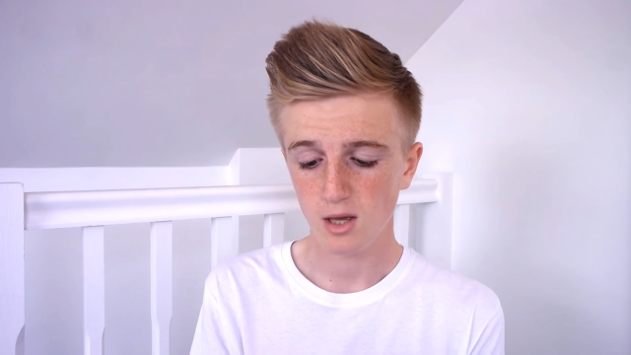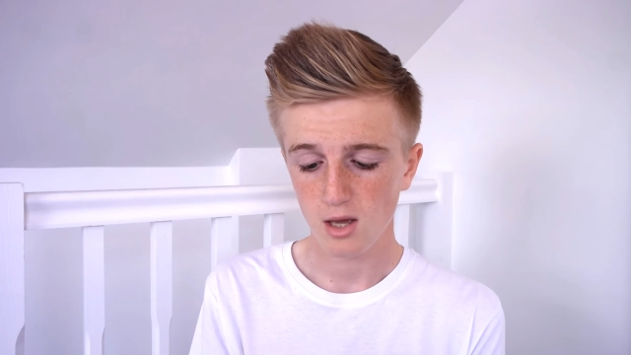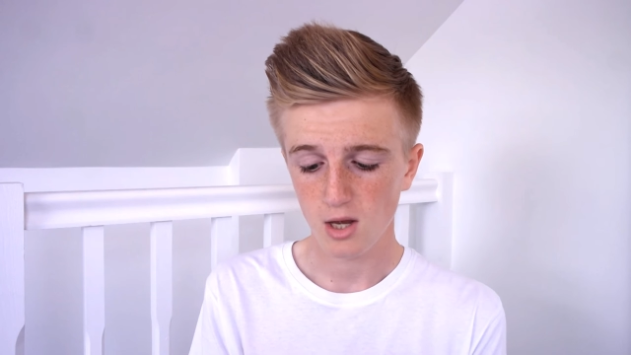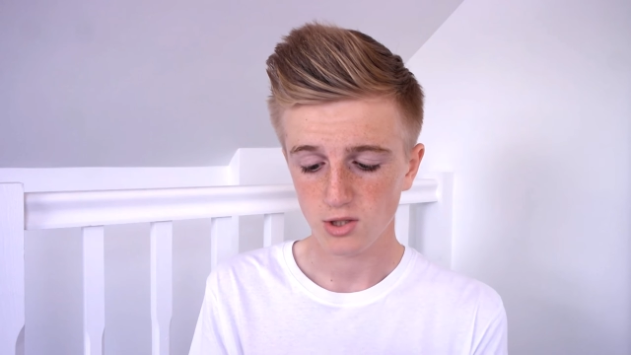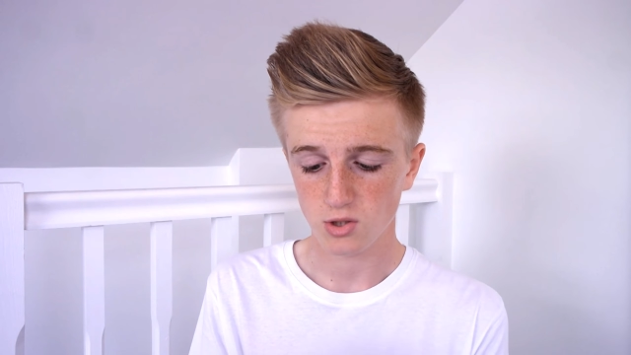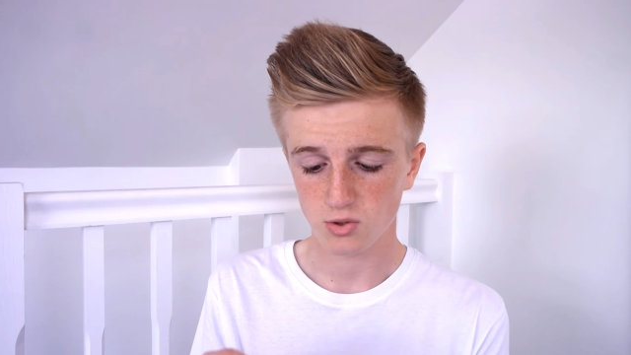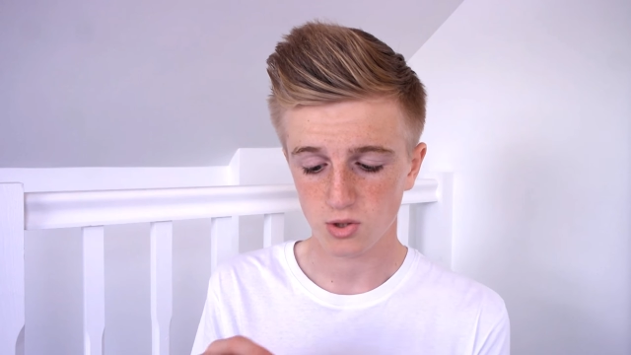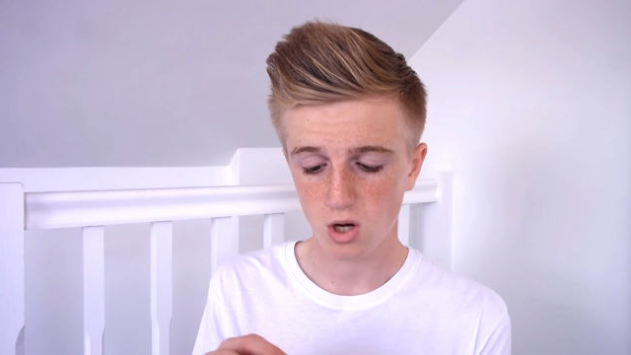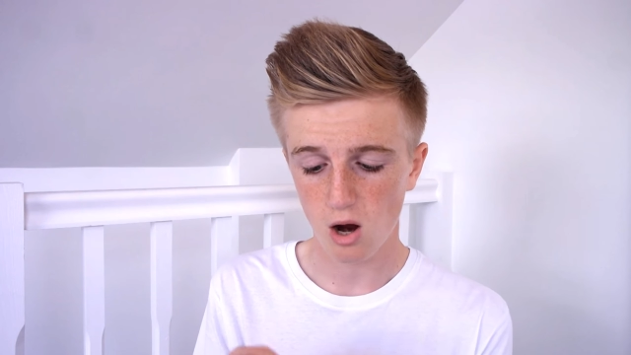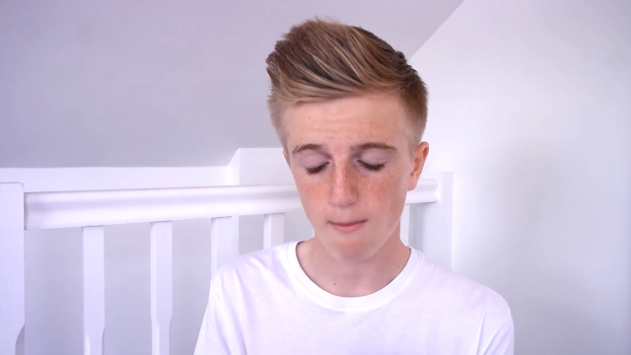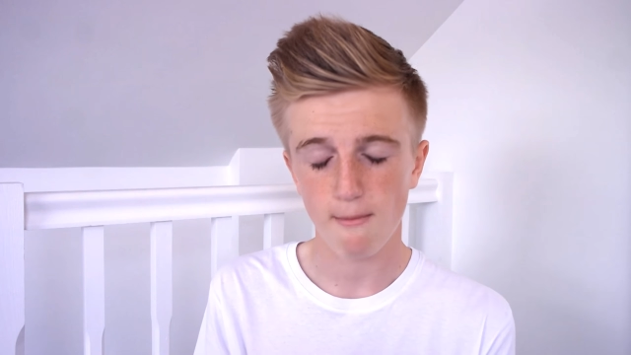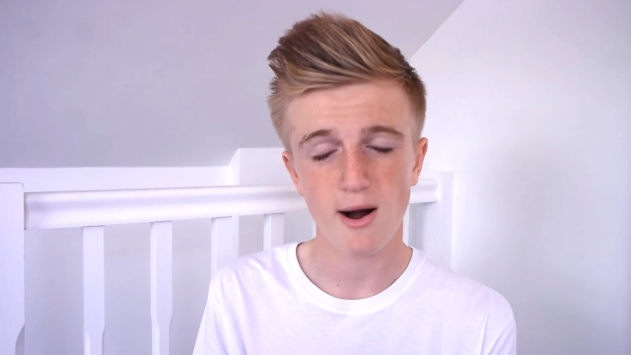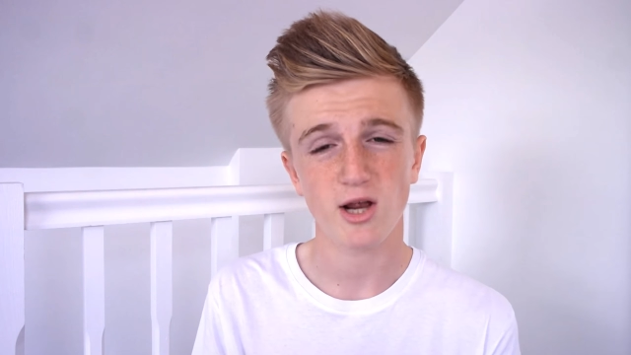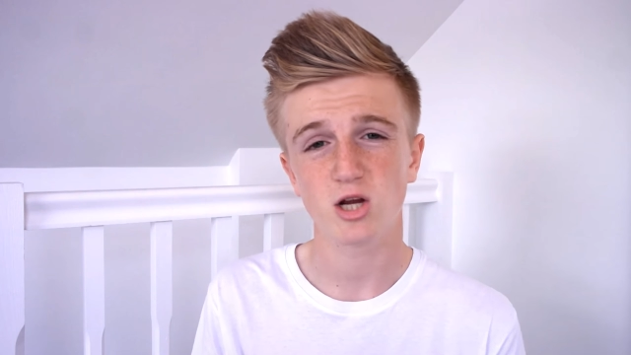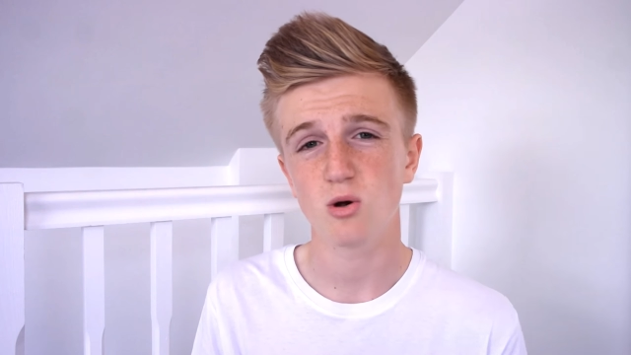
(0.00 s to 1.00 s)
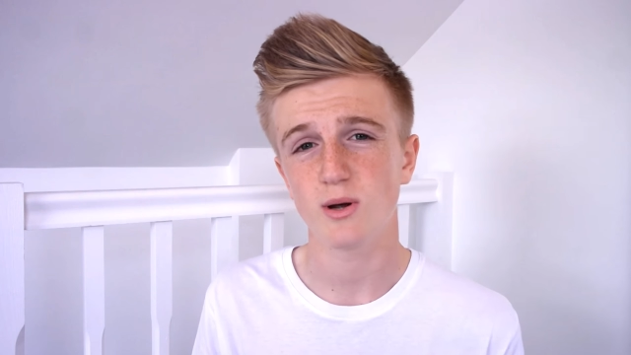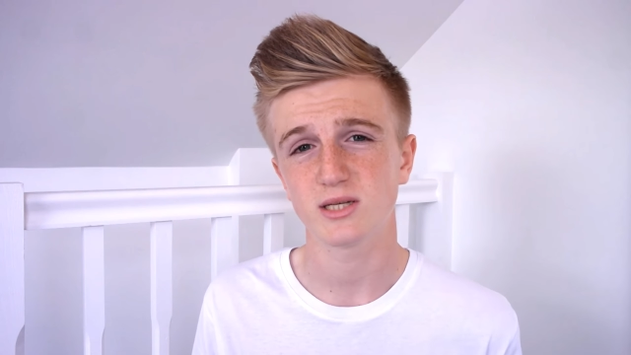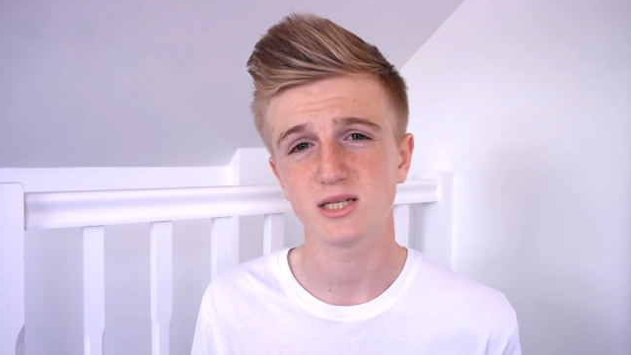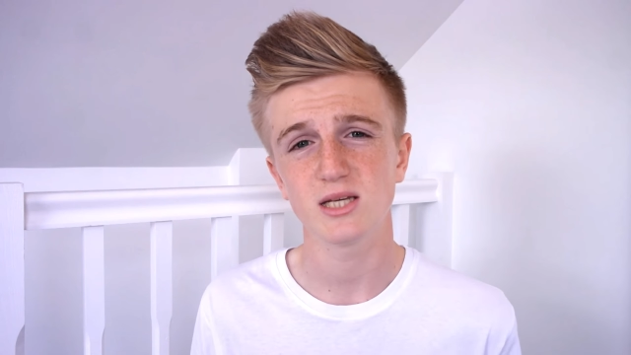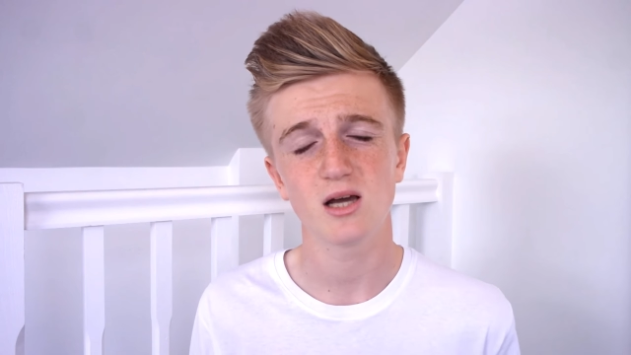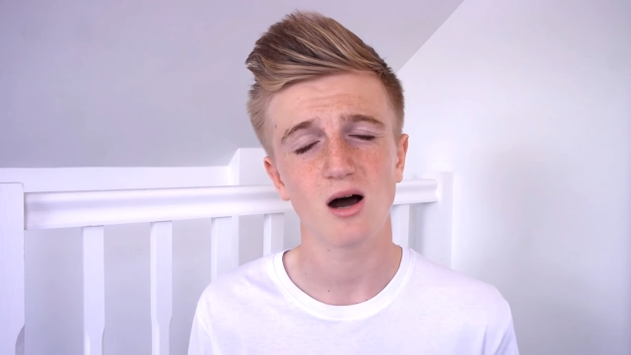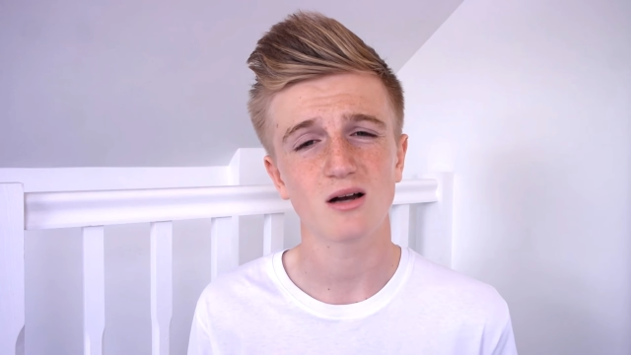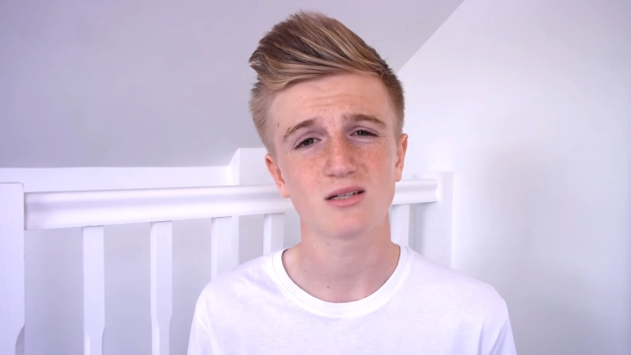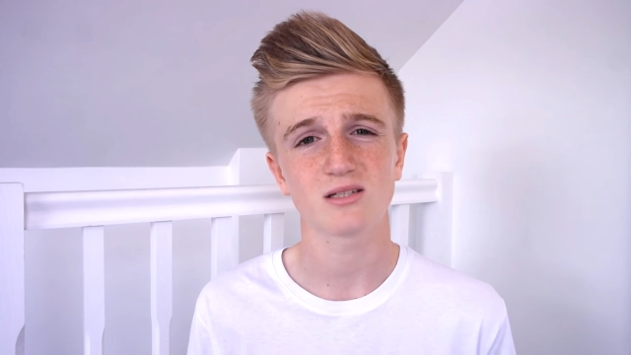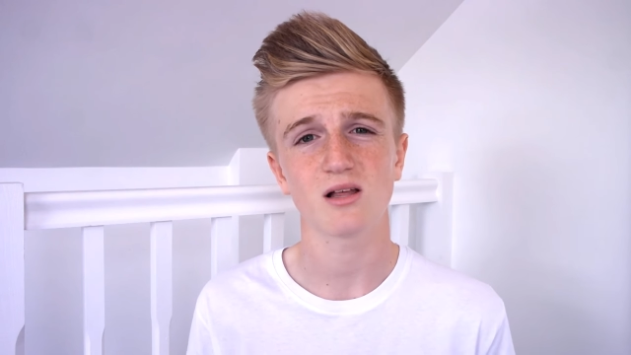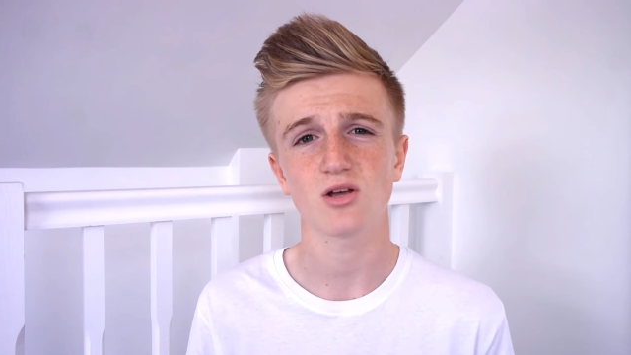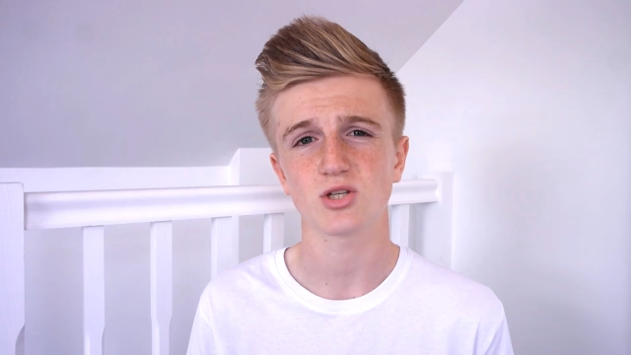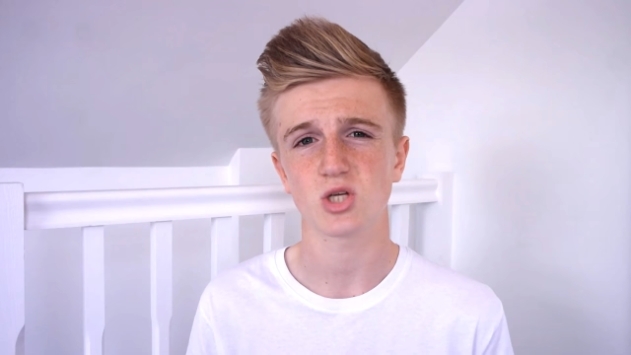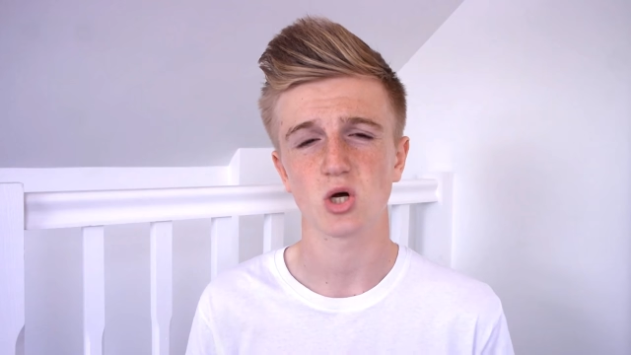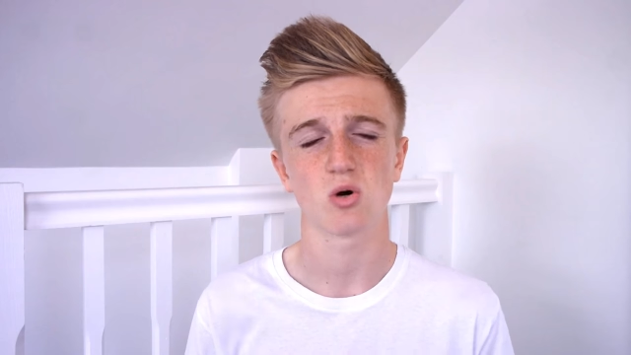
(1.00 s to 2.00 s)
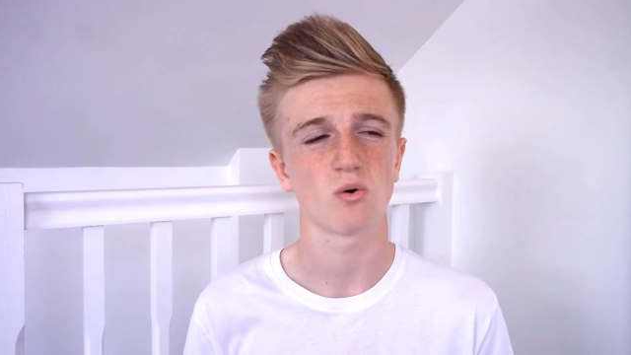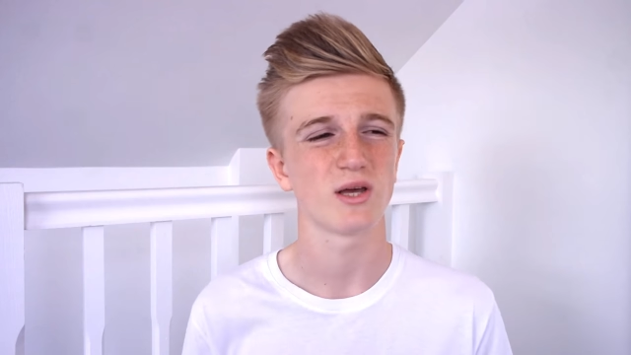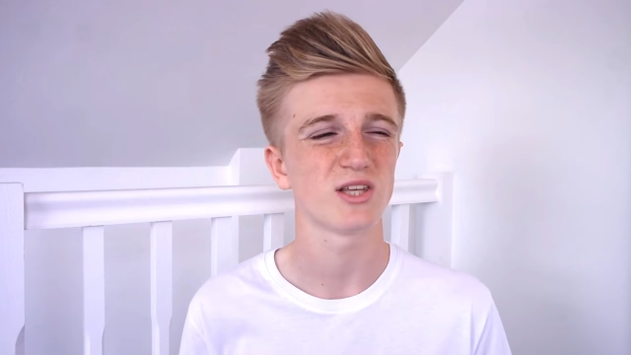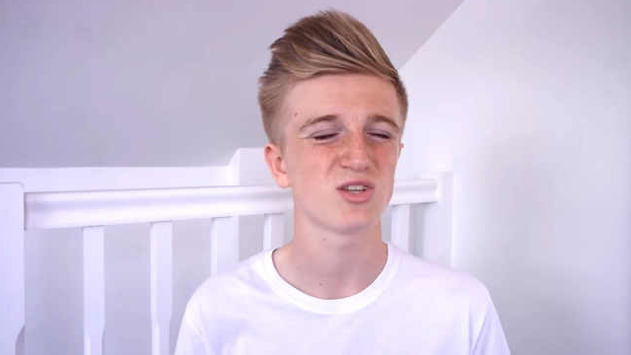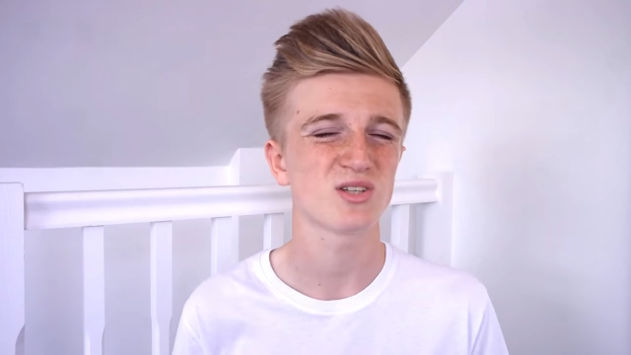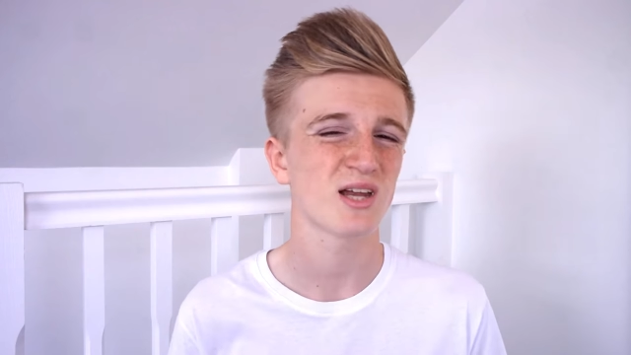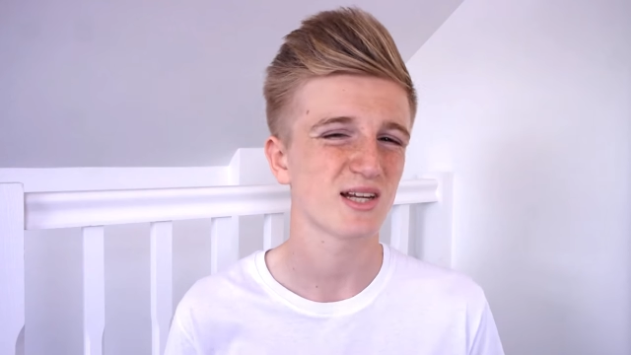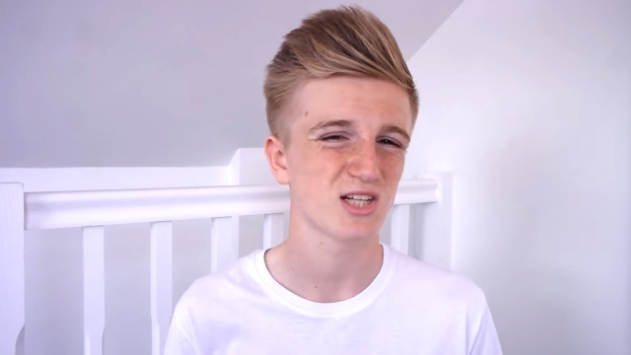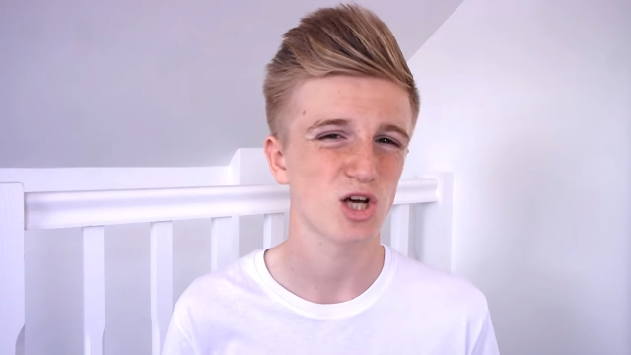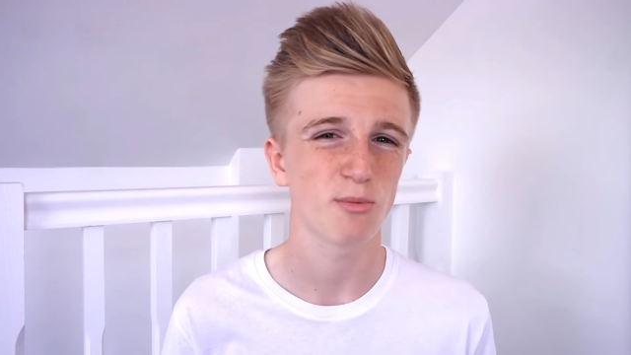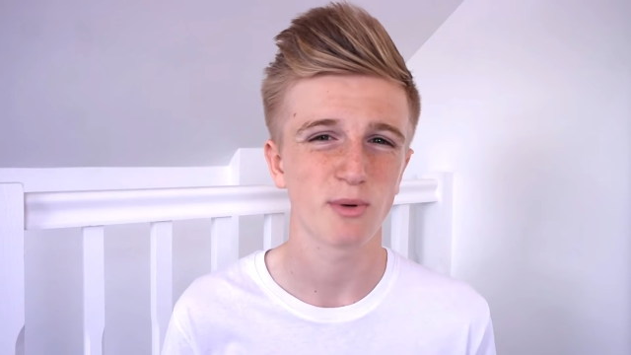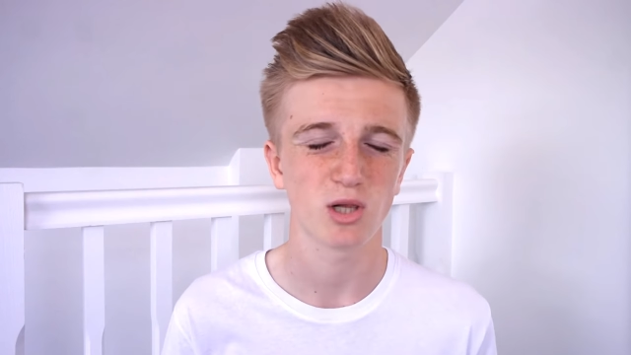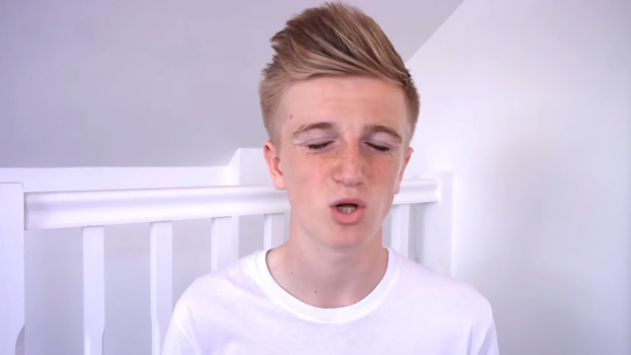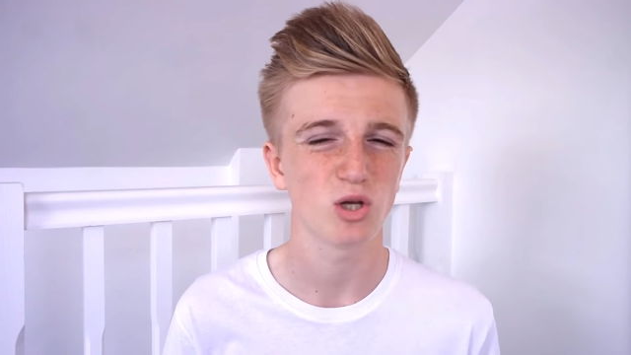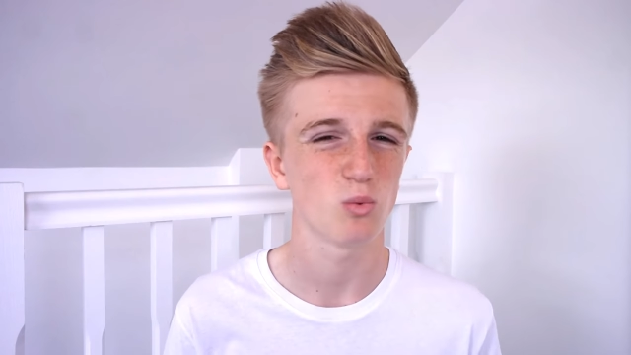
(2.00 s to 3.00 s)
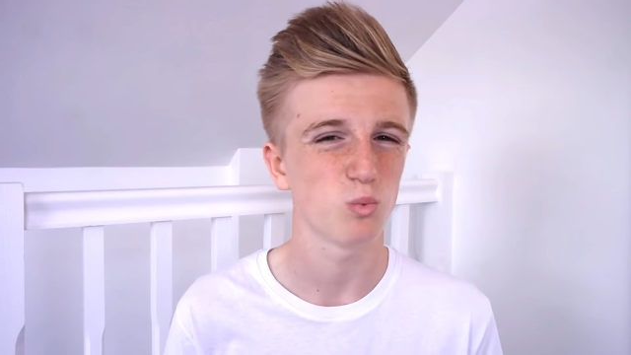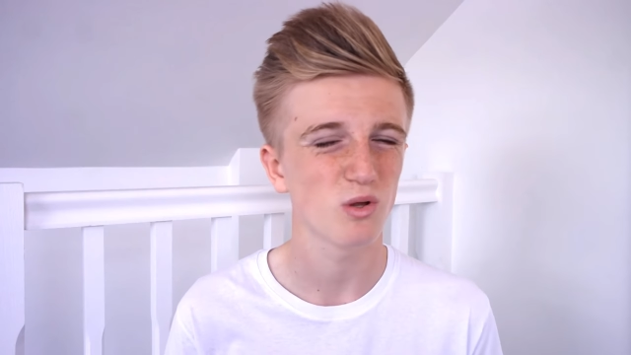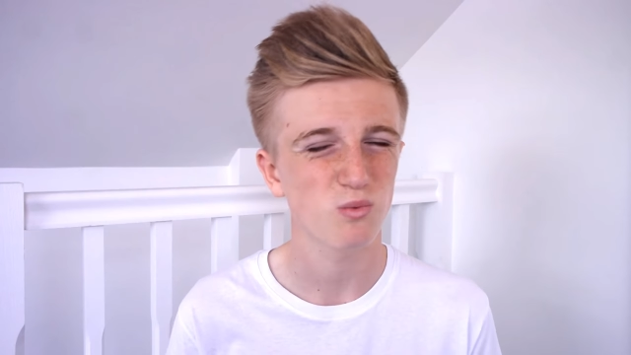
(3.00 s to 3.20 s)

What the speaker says: It's also got a microSD card slot, so it doesn't actually come included with